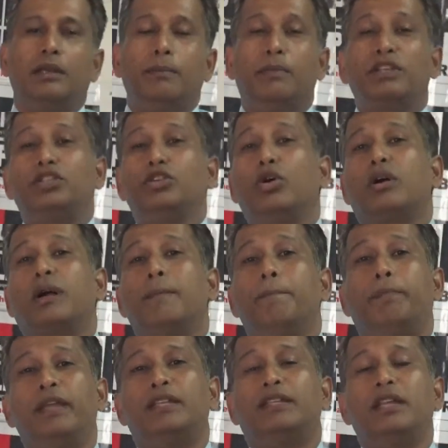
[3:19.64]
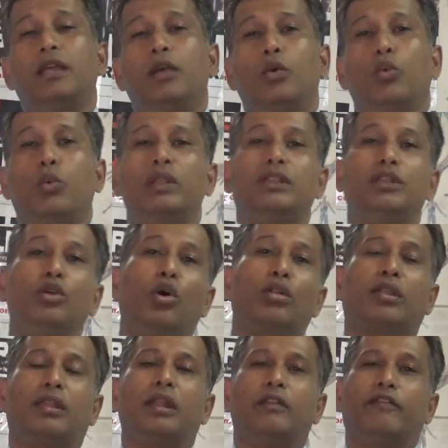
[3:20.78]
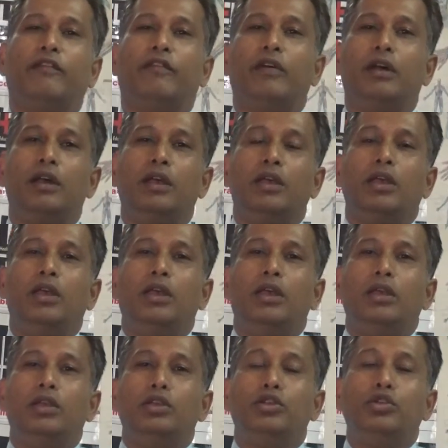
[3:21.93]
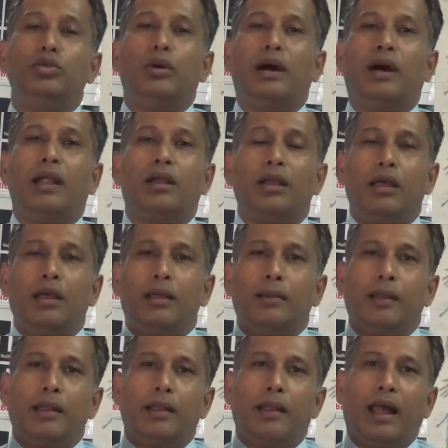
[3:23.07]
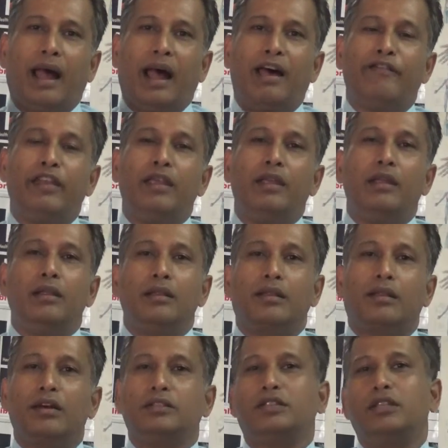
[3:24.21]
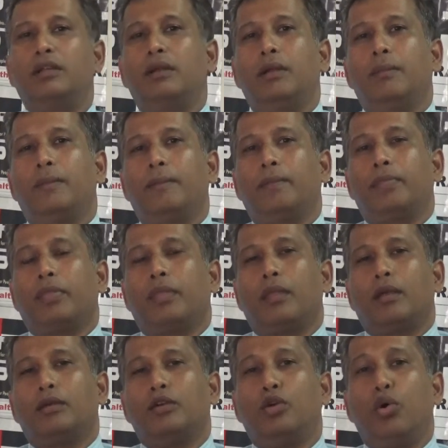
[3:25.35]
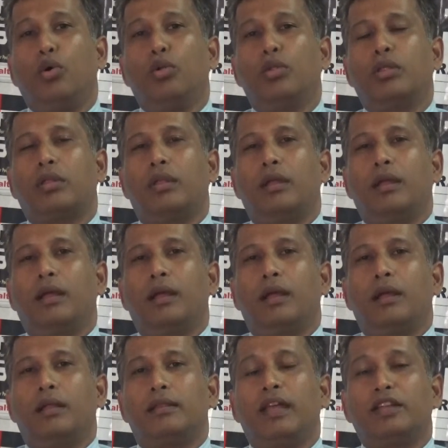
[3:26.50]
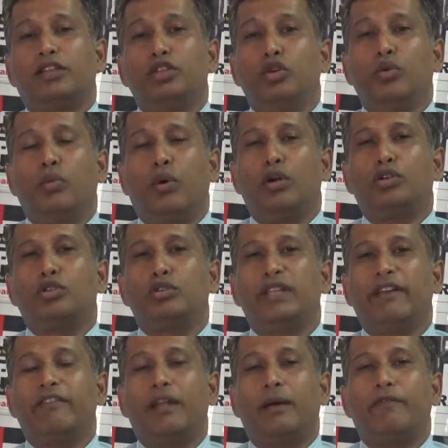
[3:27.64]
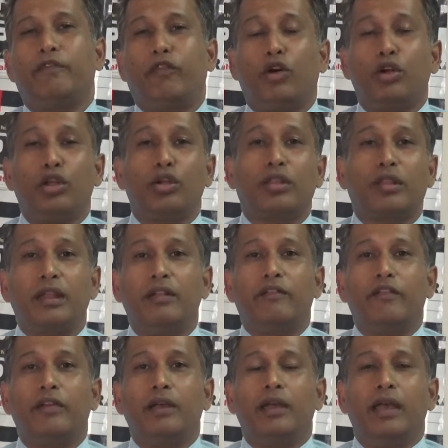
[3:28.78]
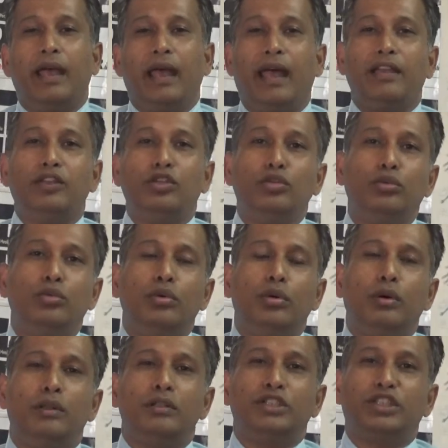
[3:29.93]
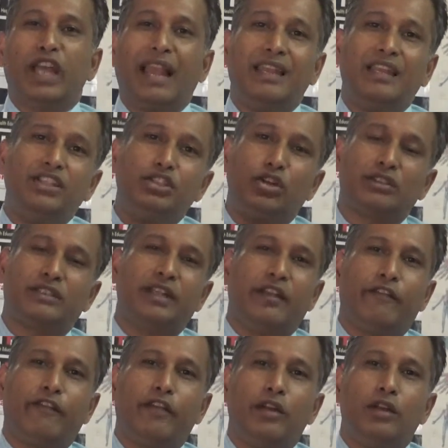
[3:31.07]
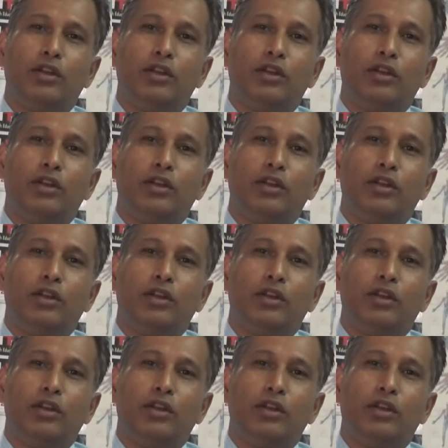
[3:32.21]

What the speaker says: but you're competing with yourself. You are having certain goals that you want to develop for yourself, and you challenge yourself